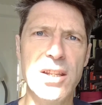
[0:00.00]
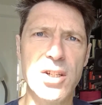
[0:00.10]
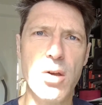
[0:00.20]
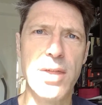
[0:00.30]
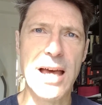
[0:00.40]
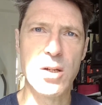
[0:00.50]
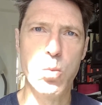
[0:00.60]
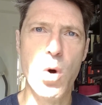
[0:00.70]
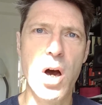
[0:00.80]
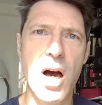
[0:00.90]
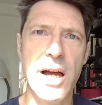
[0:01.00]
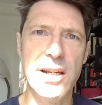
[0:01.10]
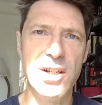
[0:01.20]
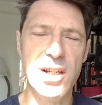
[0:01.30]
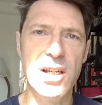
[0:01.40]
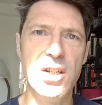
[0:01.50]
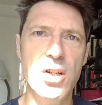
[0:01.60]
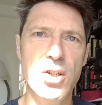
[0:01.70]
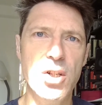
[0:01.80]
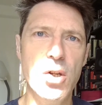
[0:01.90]
and so that's what I did
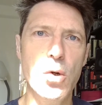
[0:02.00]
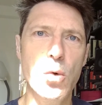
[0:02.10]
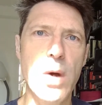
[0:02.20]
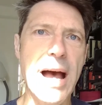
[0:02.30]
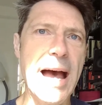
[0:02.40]
do.